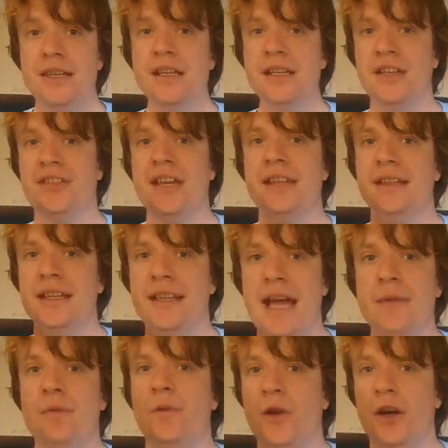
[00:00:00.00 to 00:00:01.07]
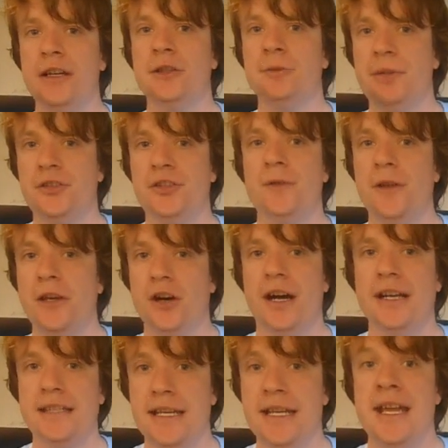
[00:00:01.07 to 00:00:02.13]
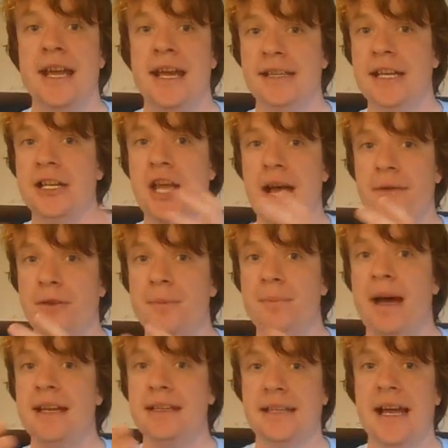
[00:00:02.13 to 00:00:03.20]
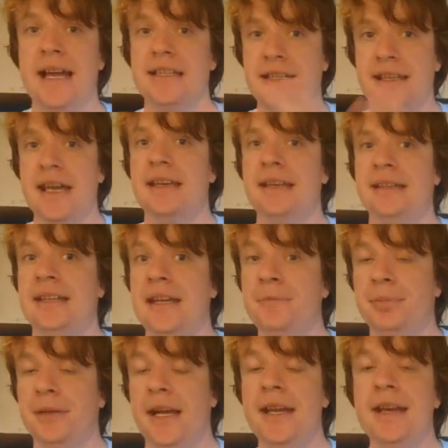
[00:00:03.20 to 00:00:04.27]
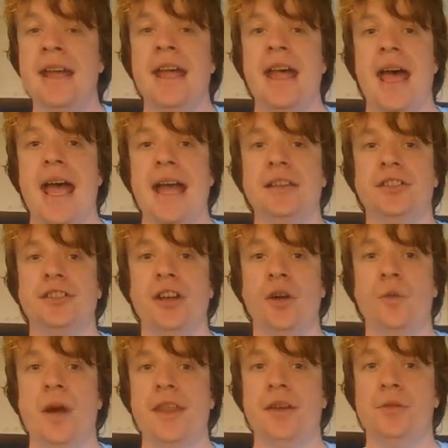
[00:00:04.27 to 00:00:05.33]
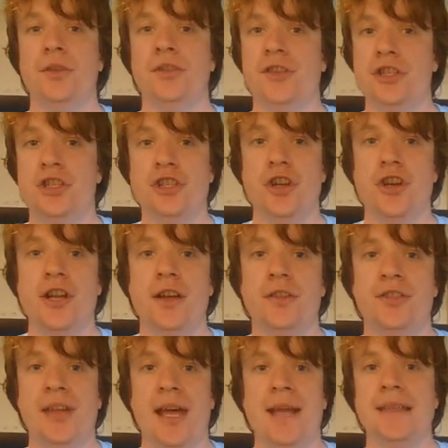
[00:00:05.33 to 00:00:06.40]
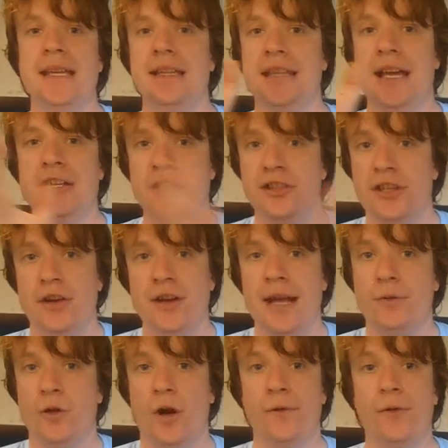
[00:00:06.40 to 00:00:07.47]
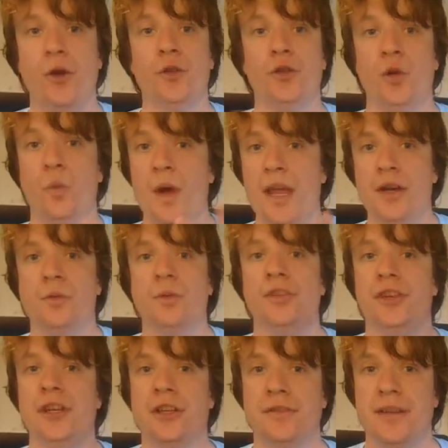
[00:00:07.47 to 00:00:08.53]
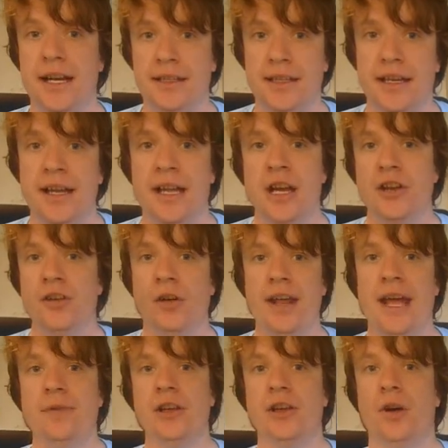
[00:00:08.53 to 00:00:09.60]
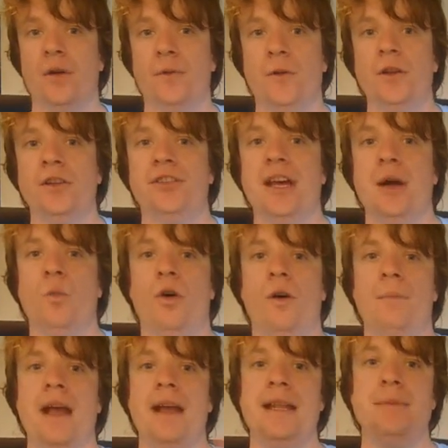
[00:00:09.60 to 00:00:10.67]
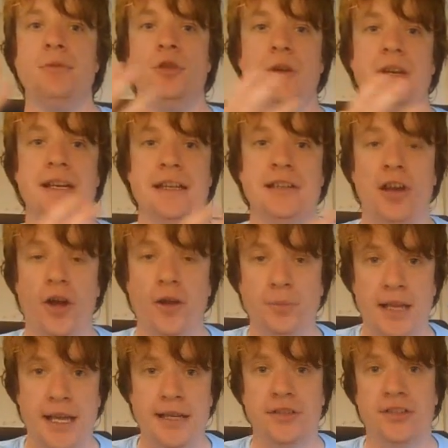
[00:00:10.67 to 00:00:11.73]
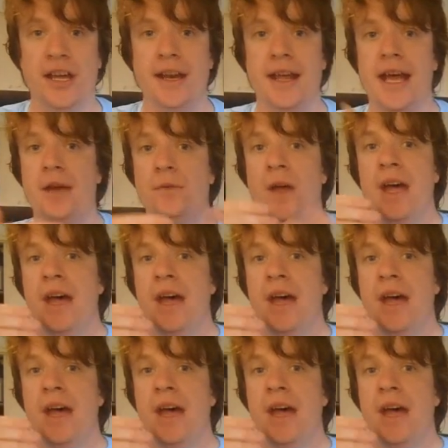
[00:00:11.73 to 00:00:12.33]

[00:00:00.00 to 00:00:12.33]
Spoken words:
is that they have a very specific idea and that you have to maintain to that template. And so whether it was the studio saying that they just don't have confidence, or whether it was the director not having confidence that what made him good in his homeland is going to have